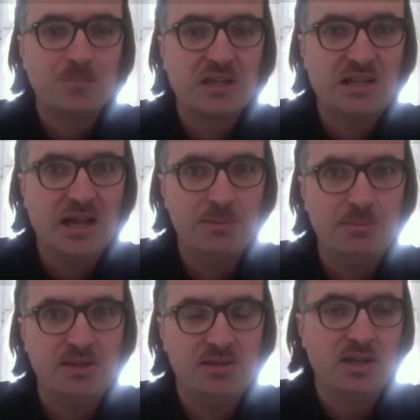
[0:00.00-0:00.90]

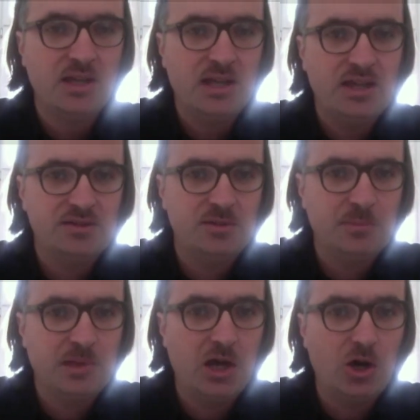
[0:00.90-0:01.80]
climate as an
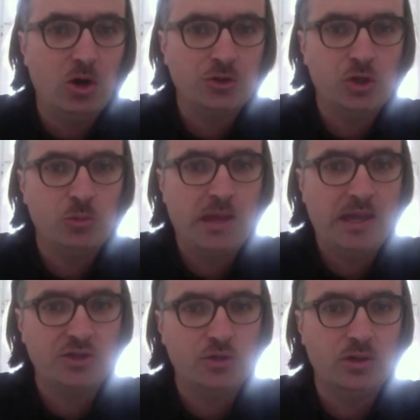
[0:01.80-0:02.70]
autonomous
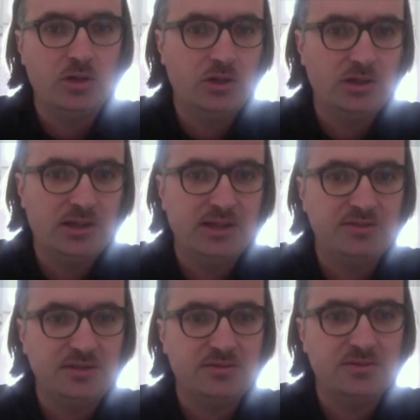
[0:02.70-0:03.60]
actor or like this?